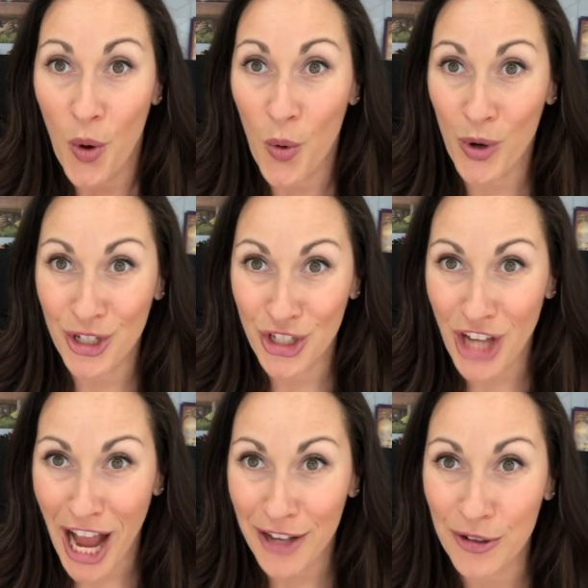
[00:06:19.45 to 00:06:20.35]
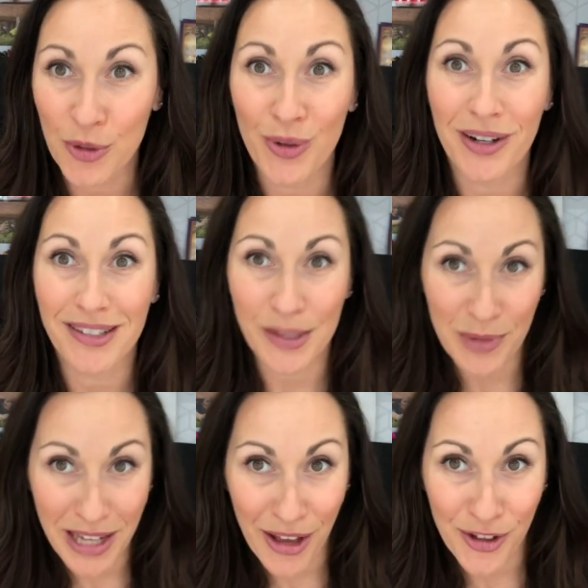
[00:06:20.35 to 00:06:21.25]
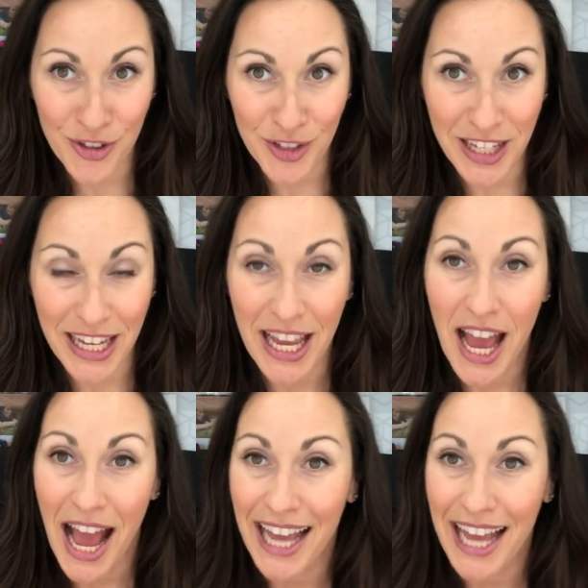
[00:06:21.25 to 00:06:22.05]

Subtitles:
or a child or someone elderly,